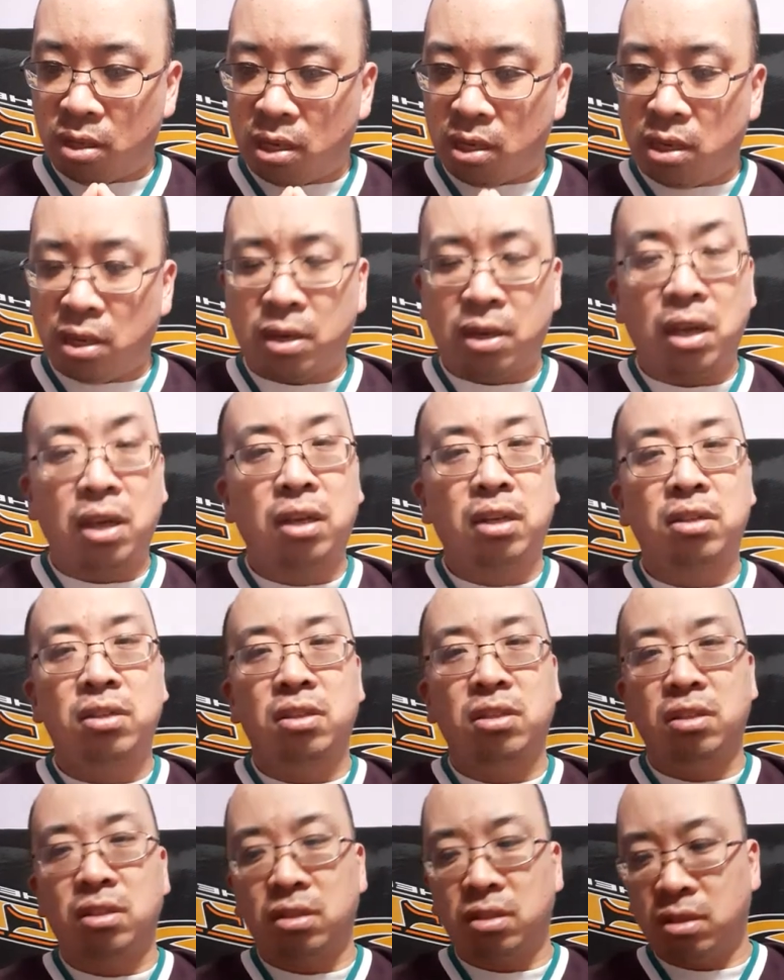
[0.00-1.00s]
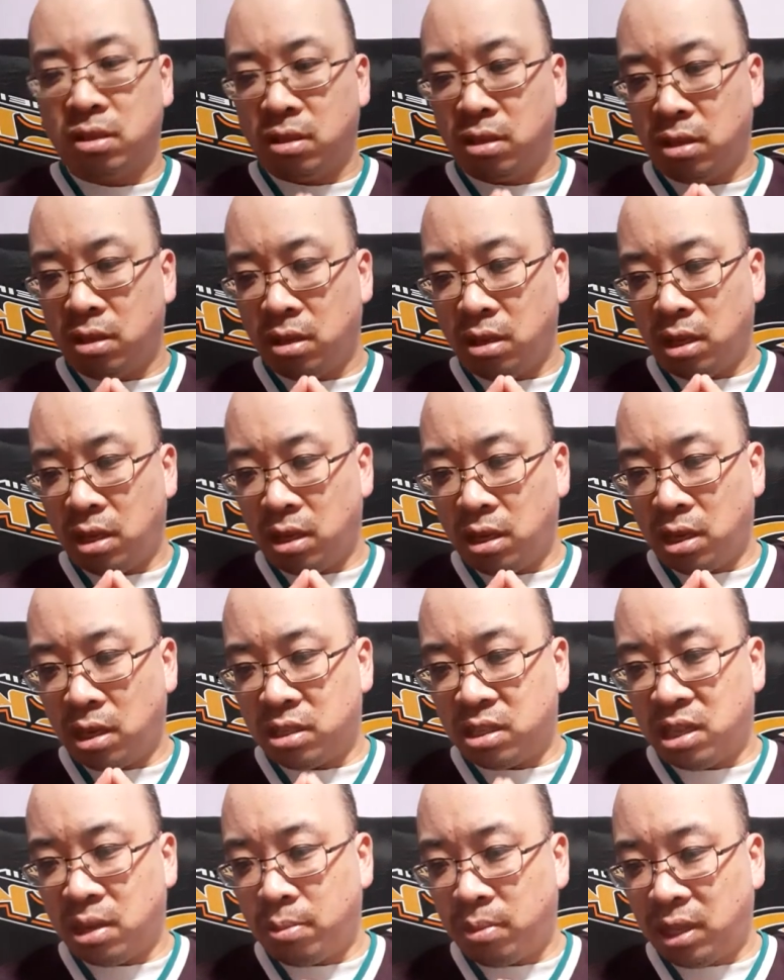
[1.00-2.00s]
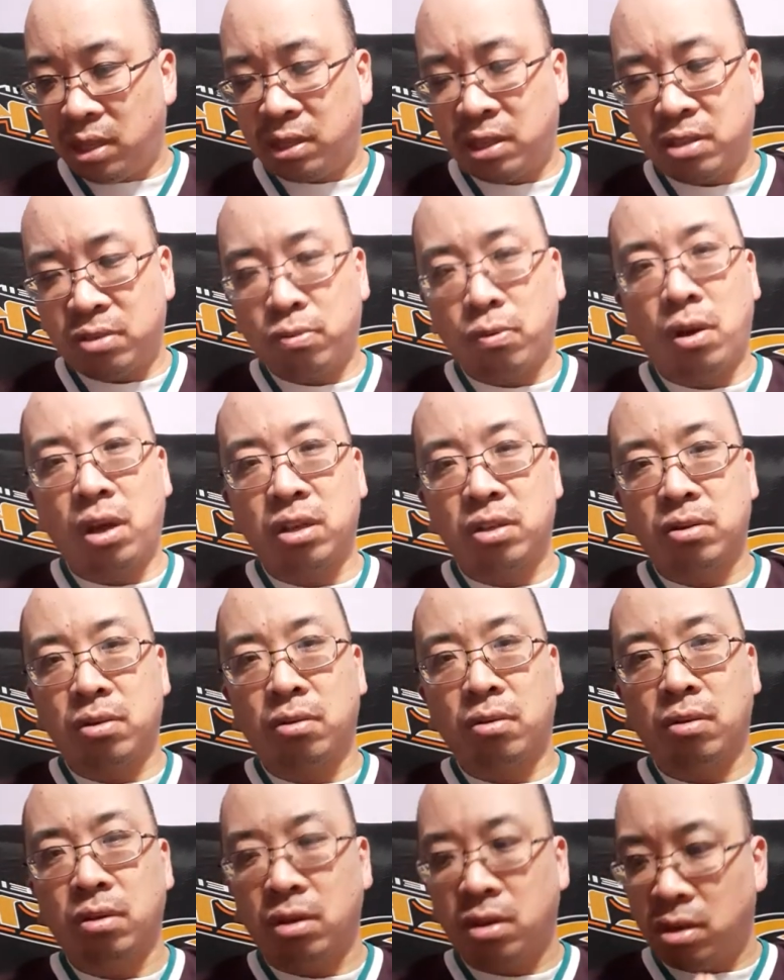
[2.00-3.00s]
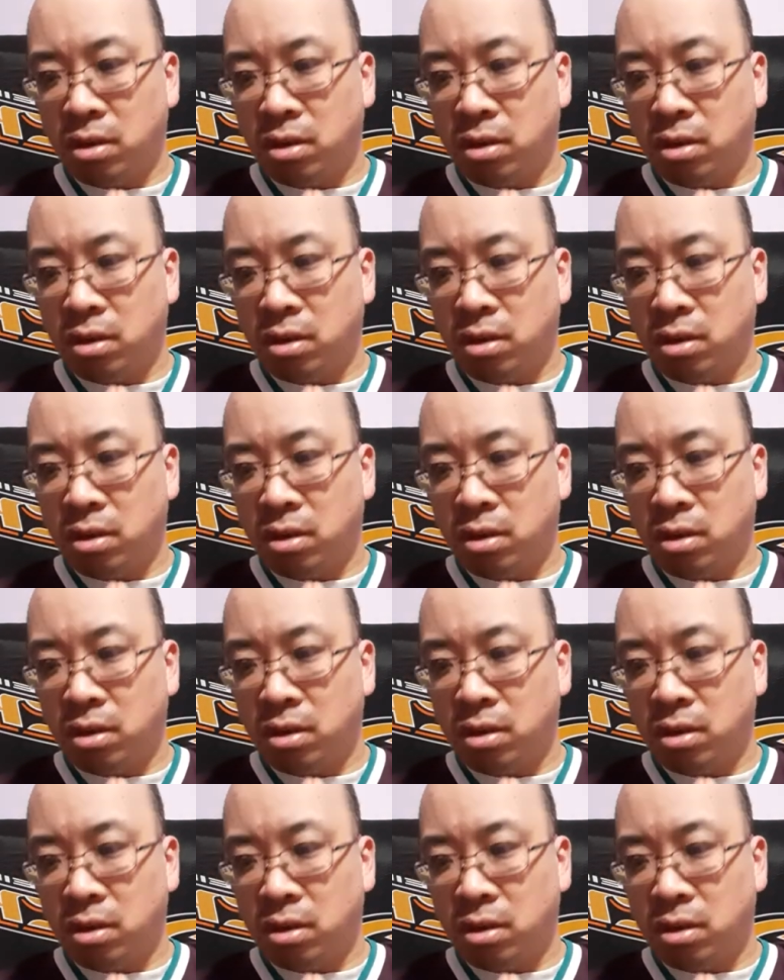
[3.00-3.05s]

the Ducks assembling this roster,